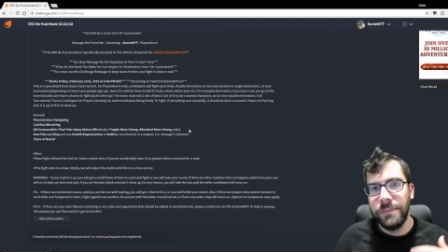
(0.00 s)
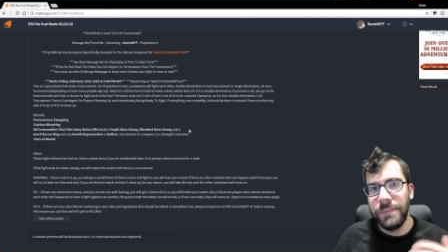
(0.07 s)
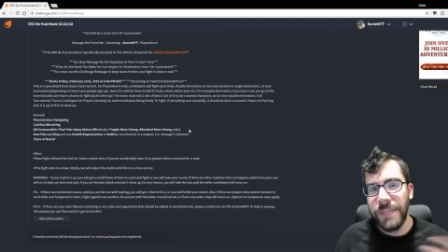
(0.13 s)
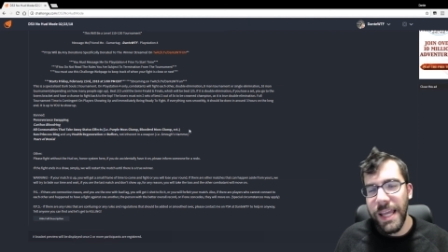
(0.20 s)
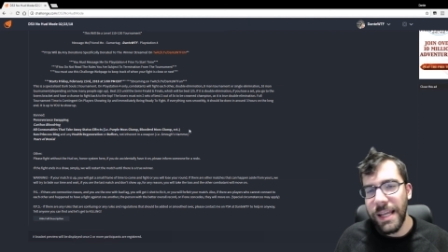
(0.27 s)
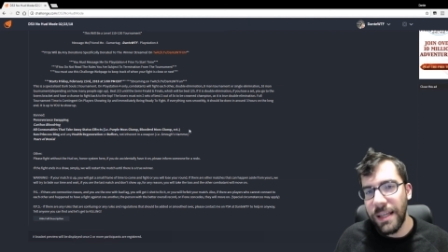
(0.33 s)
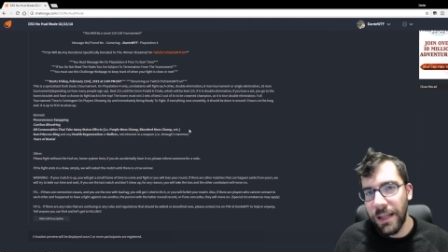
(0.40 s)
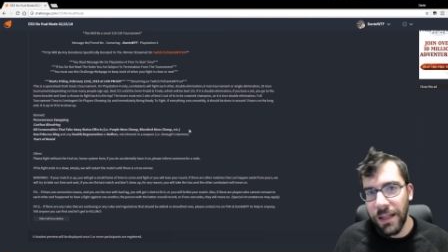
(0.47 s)

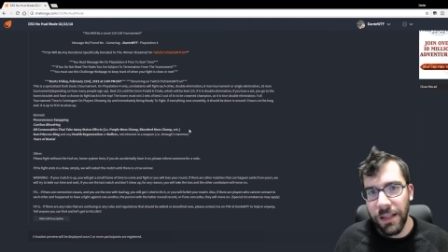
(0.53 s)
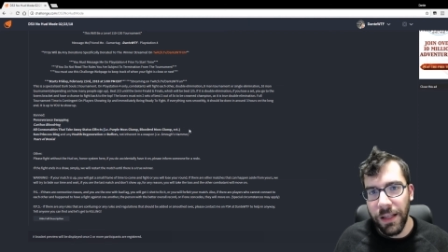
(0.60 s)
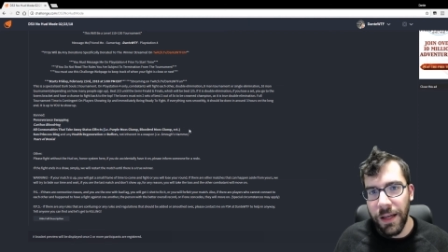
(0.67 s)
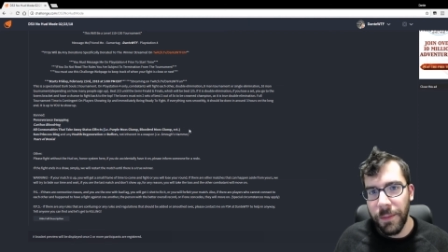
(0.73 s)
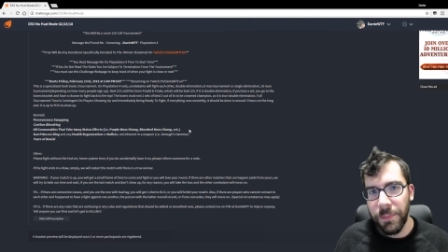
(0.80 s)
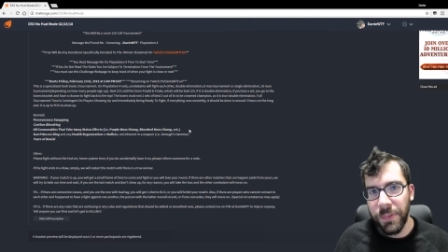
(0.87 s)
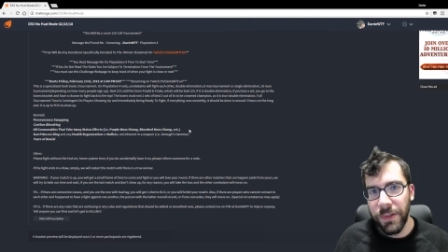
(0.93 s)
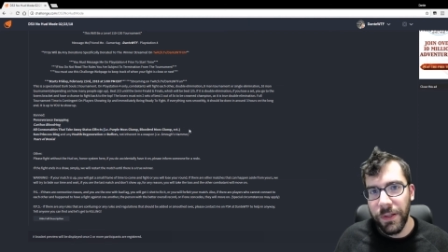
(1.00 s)
take a
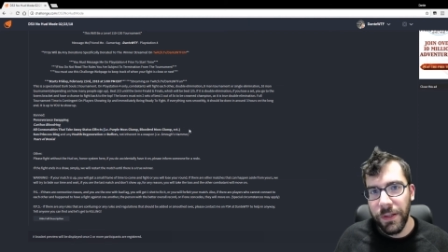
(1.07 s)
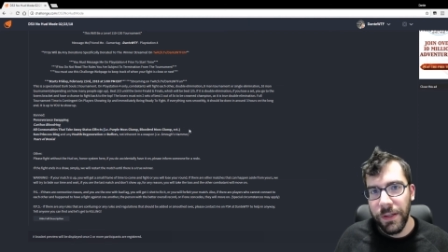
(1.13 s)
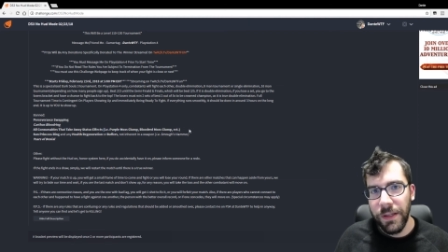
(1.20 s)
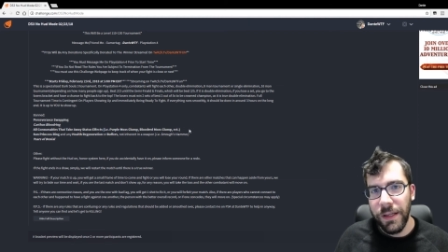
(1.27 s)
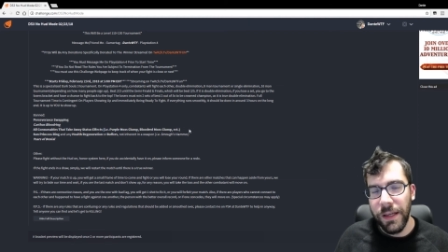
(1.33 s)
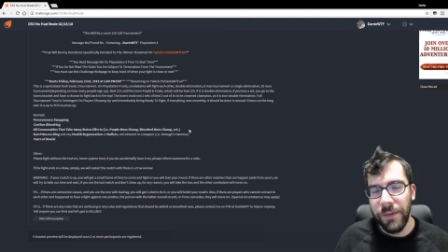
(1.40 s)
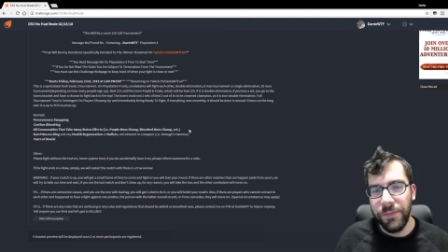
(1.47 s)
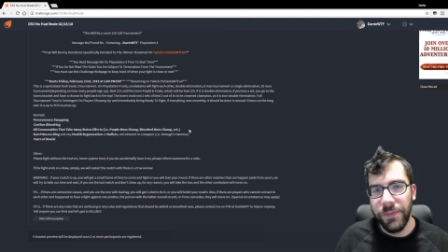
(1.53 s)
clump
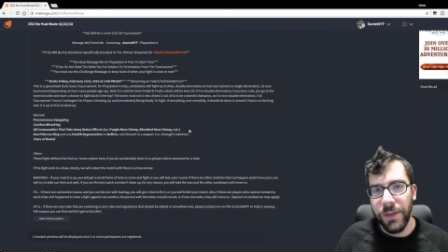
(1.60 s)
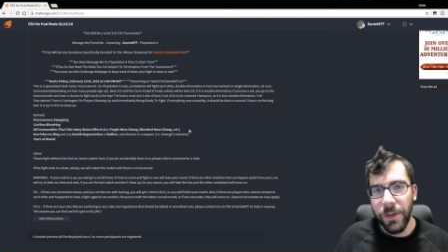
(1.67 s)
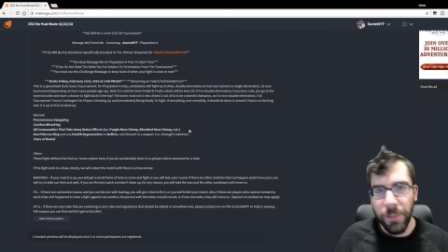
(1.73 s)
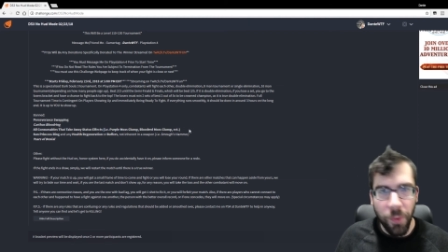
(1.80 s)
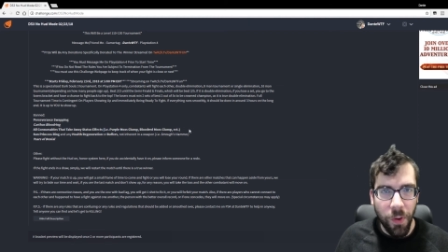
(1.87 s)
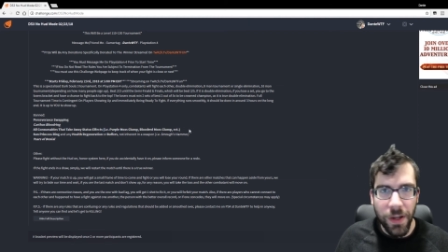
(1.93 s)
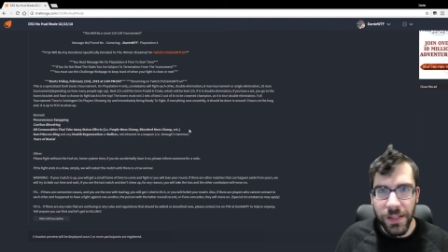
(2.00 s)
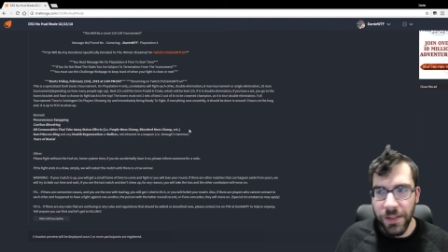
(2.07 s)
if you're
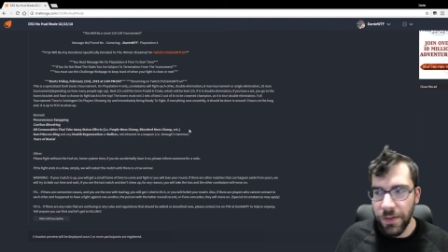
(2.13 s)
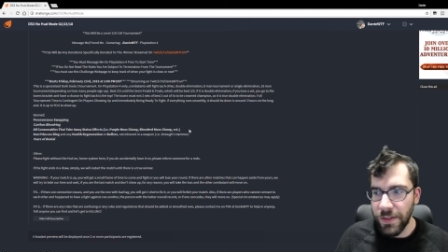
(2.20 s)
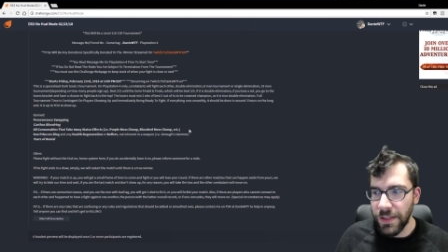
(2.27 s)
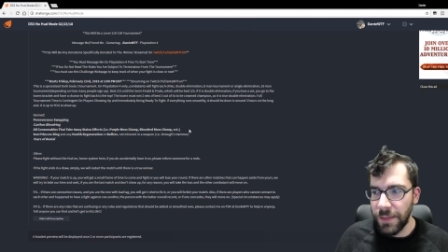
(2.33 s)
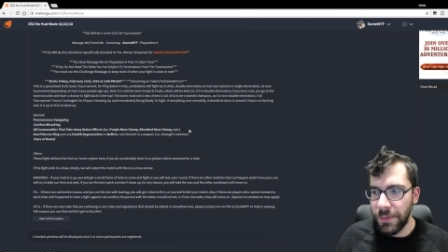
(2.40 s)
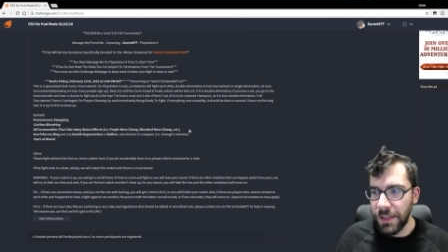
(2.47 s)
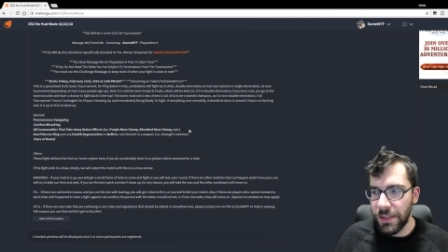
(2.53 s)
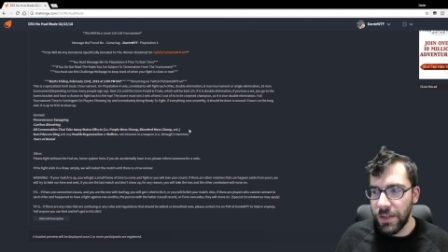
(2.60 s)
poisoned or something.